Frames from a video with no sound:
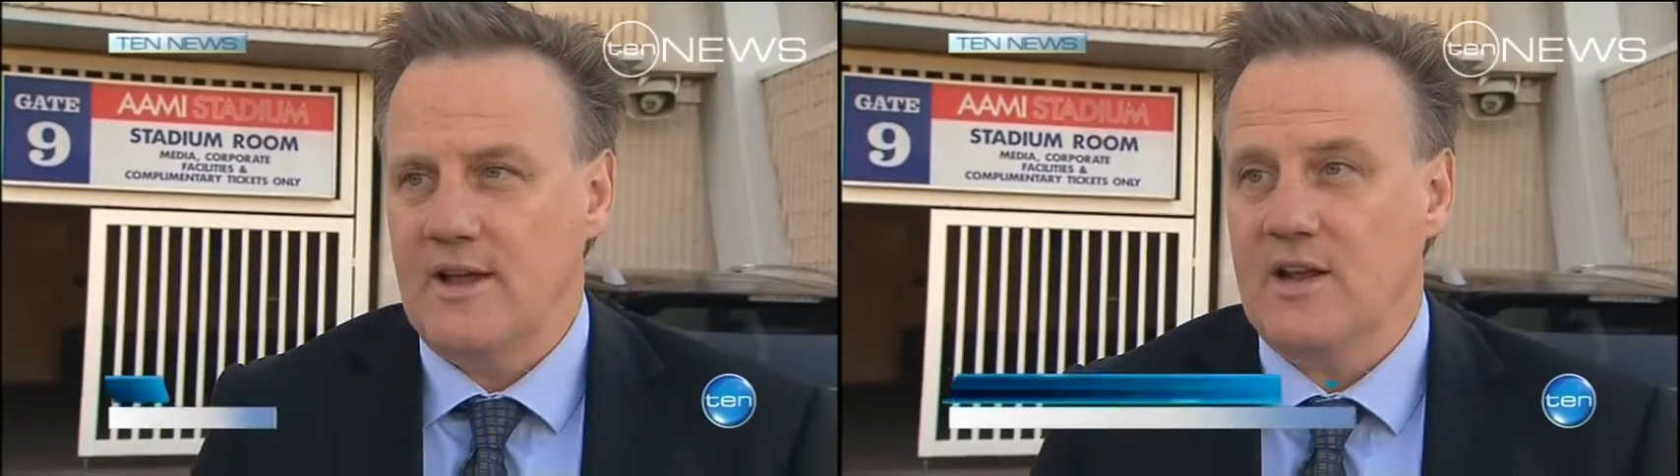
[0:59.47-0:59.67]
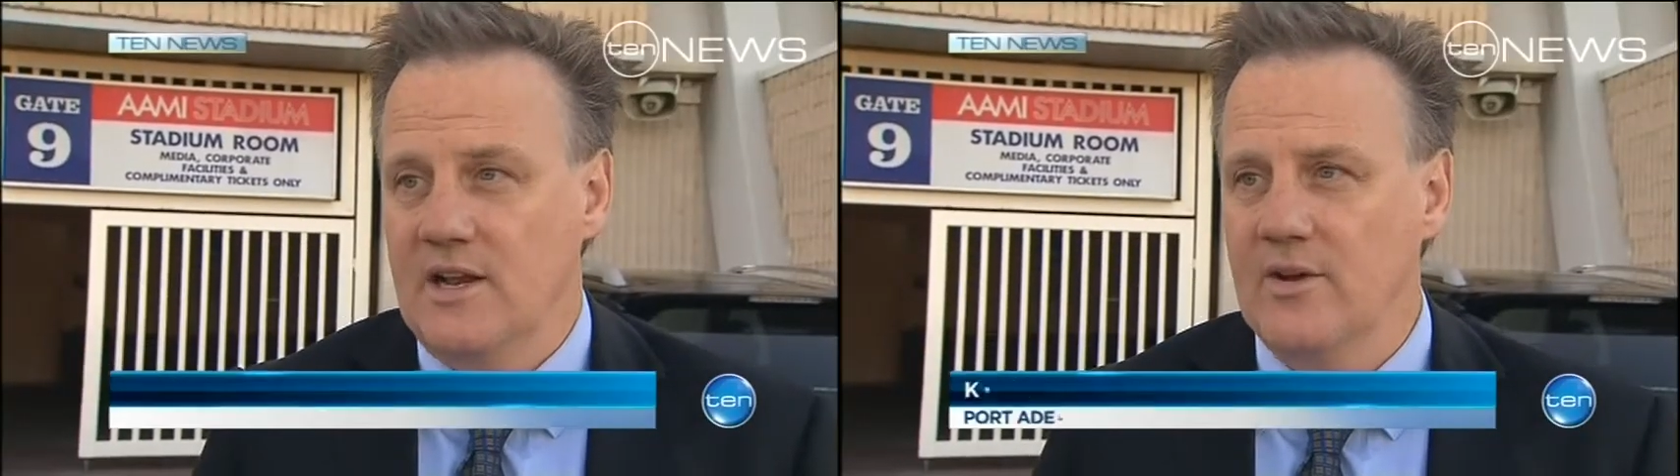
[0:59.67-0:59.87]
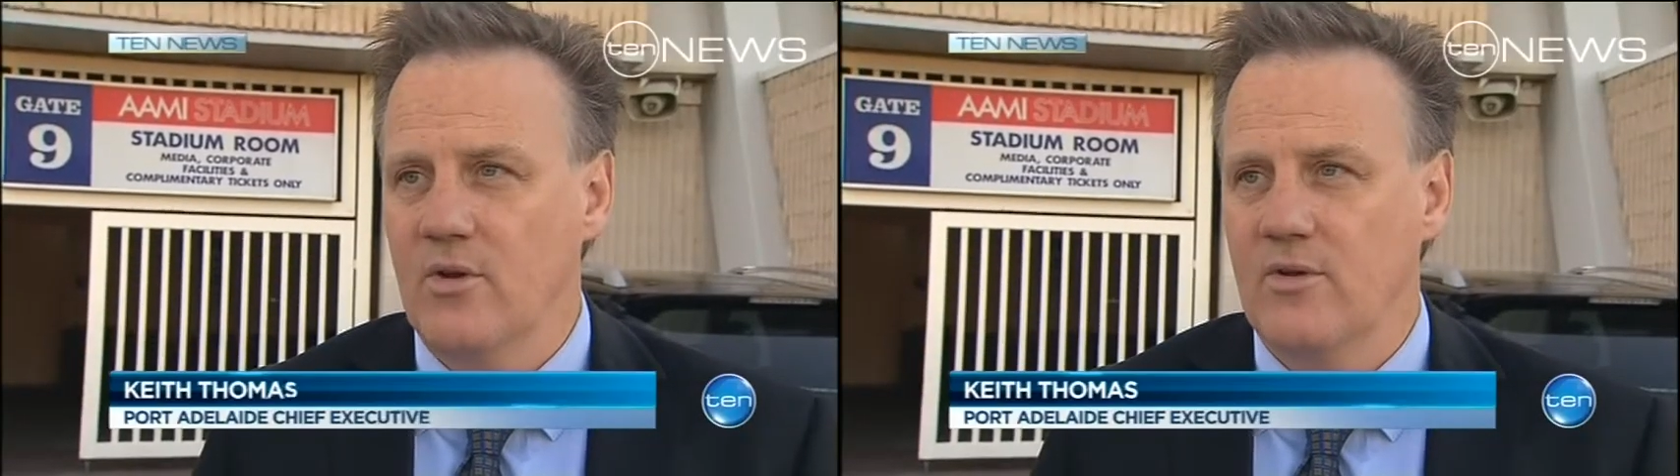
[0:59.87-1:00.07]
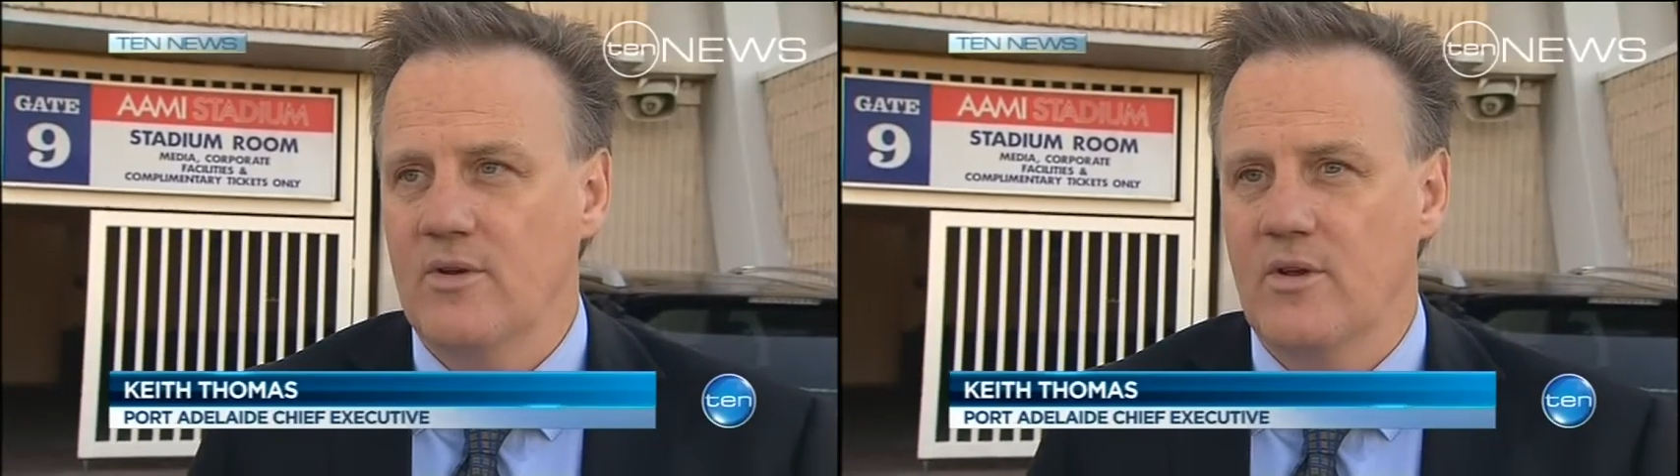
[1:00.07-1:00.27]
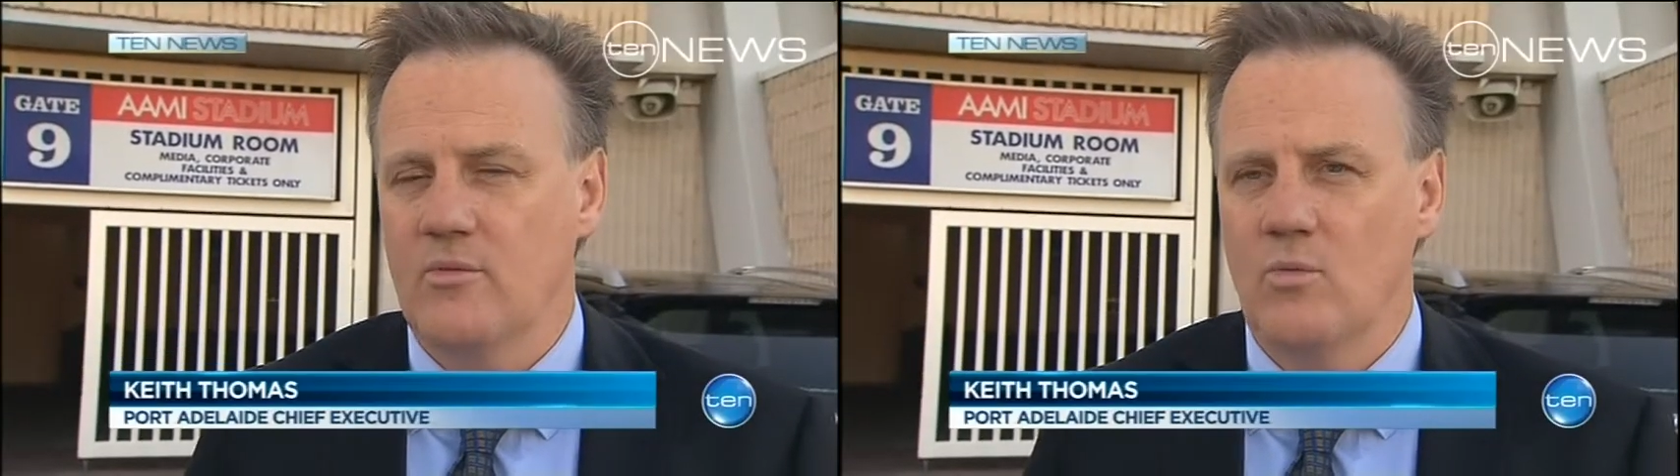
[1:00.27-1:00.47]
are clear
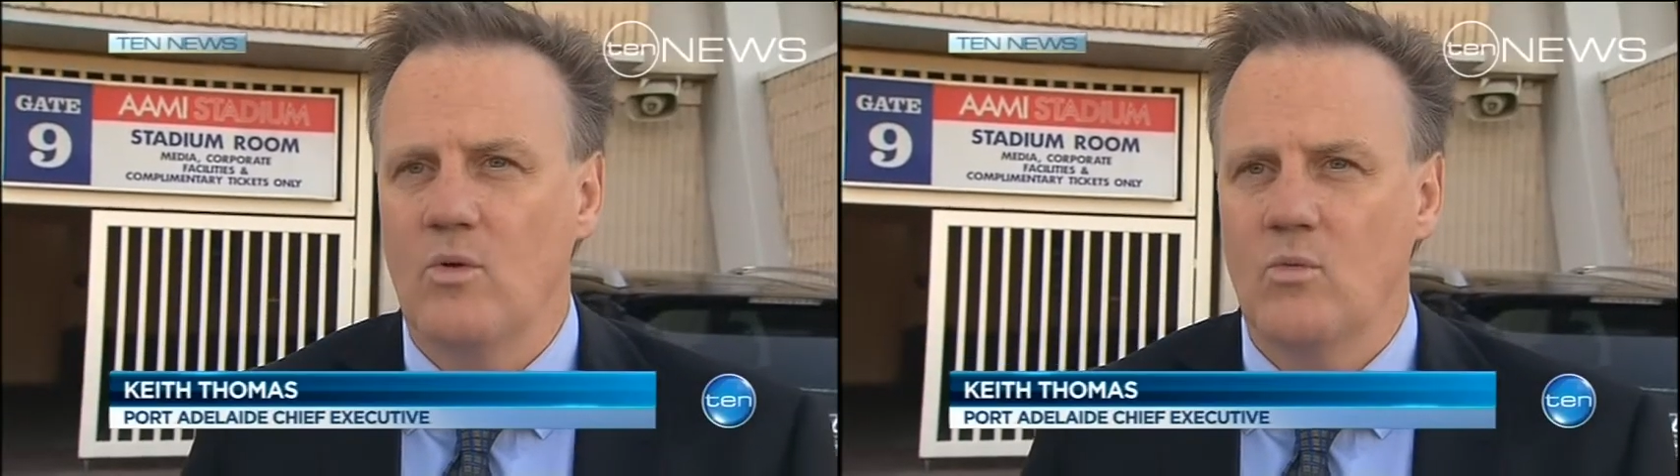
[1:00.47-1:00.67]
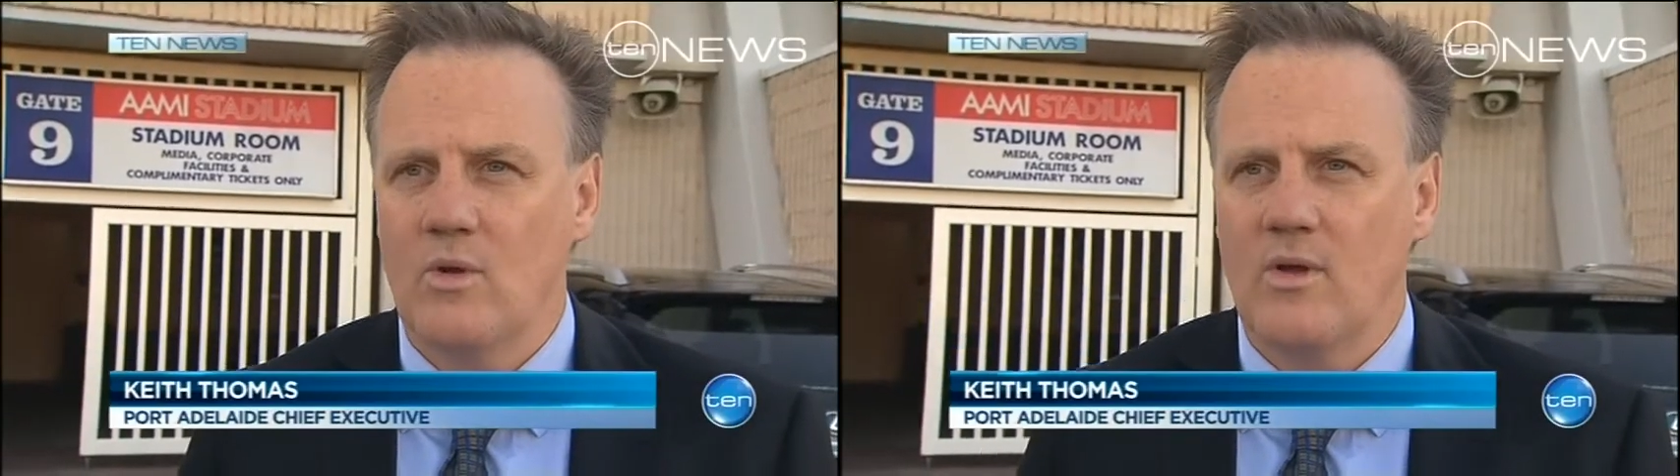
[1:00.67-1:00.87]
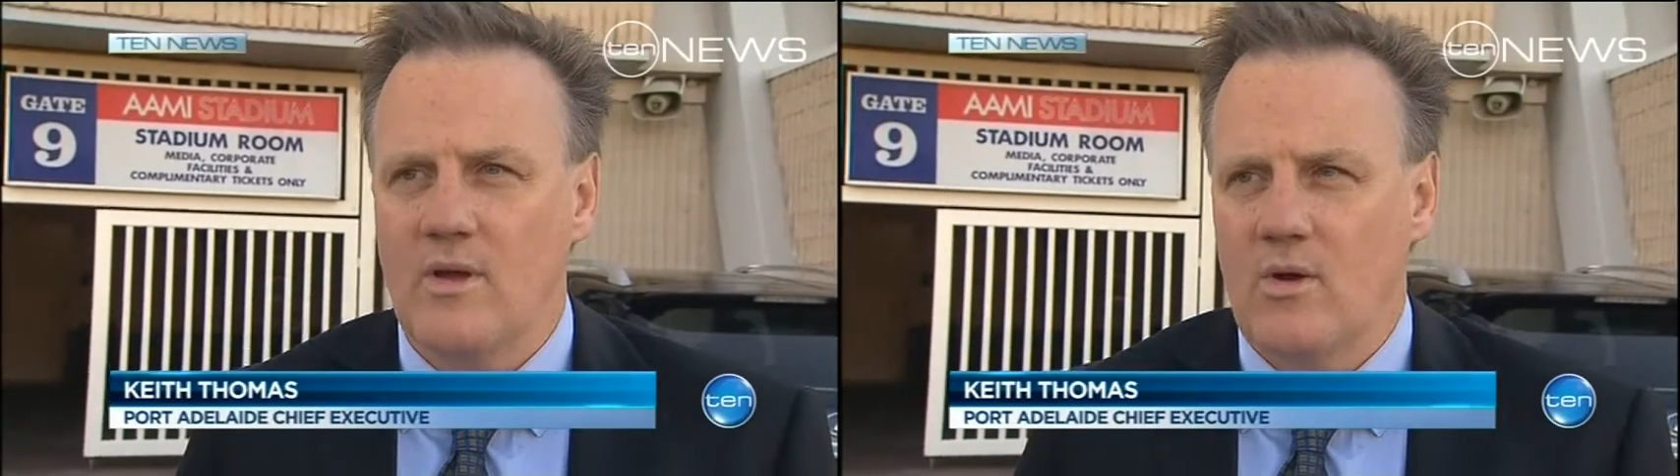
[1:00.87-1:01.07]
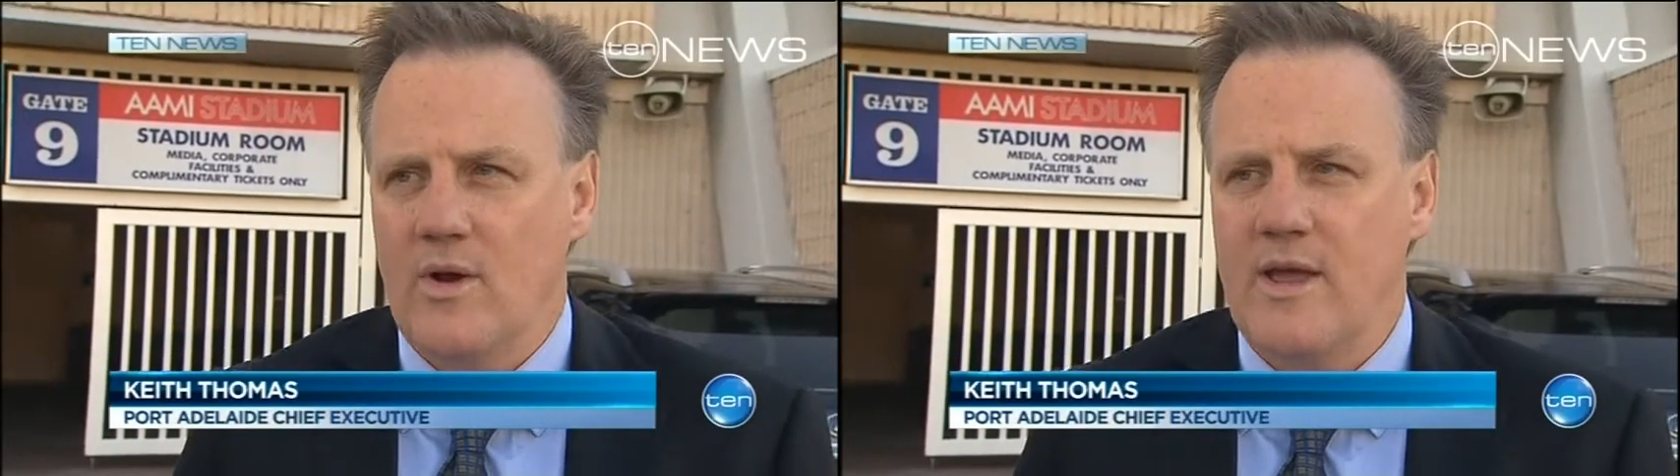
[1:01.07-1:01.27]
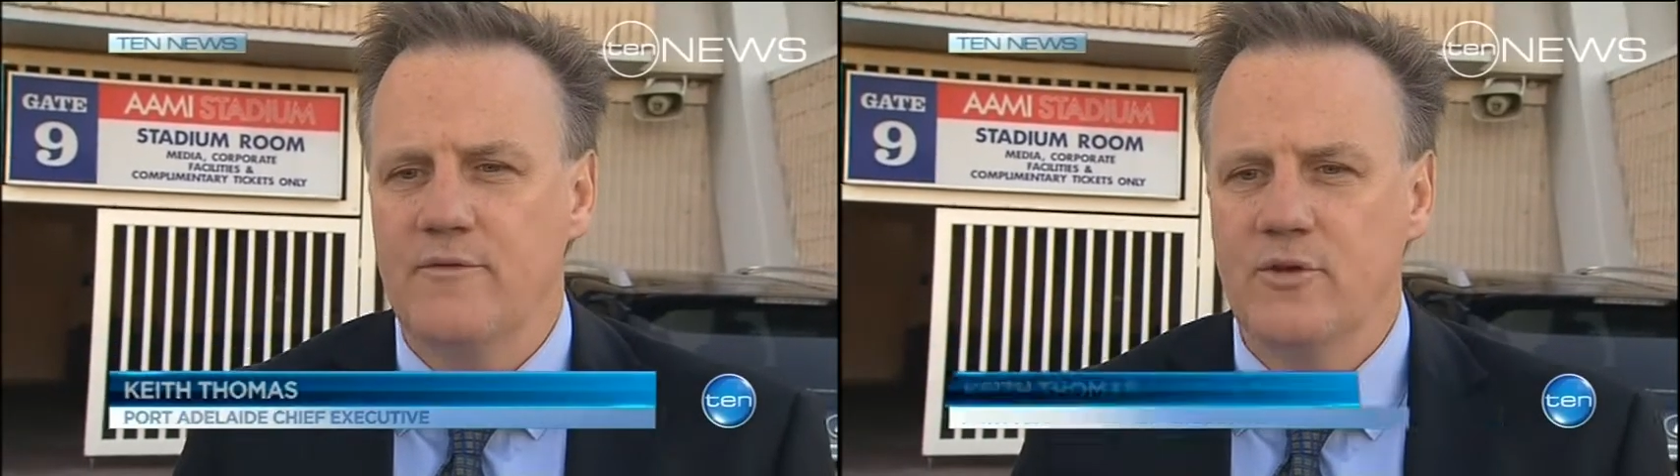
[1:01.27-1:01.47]
on, on, what, on our